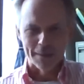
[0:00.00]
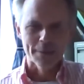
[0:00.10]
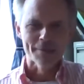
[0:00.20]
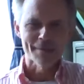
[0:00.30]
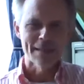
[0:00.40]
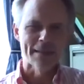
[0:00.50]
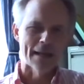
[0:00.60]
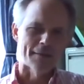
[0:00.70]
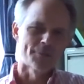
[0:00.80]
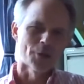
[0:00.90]
you can see that
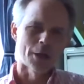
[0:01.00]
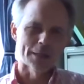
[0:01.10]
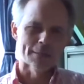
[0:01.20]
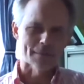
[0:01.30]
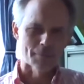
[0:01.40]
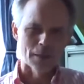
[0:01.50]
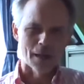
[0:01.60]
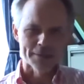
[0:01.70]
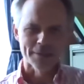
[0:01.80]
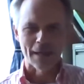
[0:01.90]
I've joined some
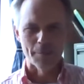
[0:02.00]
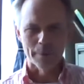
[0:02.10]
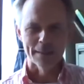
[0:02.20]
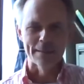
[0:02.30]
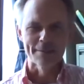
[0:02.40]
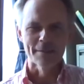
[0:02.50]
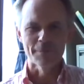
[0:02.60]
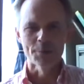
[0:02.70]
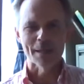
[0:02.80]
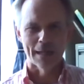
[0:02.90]
larger companies a
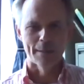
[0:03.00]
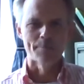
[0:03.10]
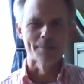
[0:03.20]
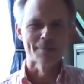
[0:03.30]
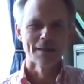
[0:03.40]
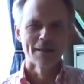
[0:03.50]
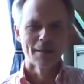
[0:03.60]
few times